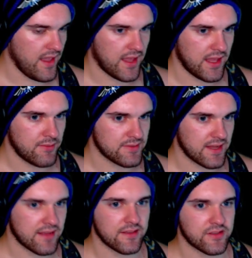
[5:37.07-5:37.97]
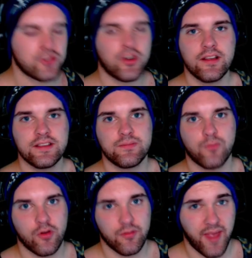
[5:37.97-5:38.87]
he was like the strongest
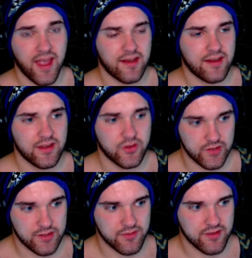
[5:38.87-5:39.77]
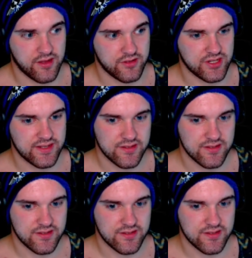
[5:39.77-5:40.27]
mortal man in Greek mythology,